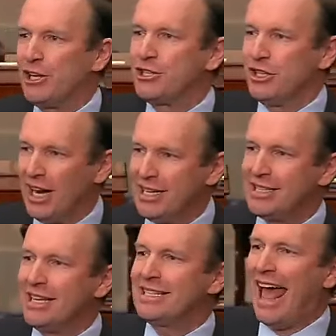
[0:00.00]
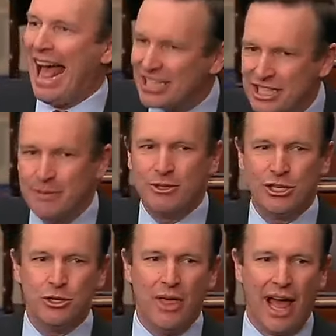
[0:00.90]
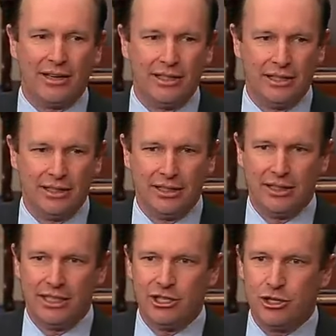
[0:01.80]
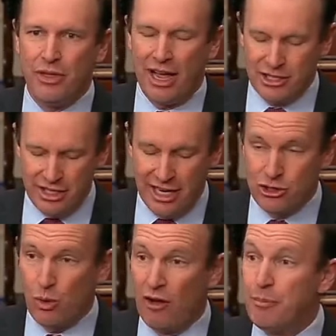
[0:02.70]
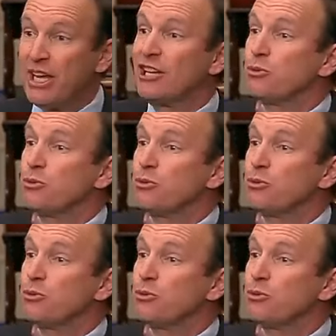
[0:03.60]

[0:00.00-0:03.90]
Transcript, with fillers: the United States asked them to do that in 2012 because we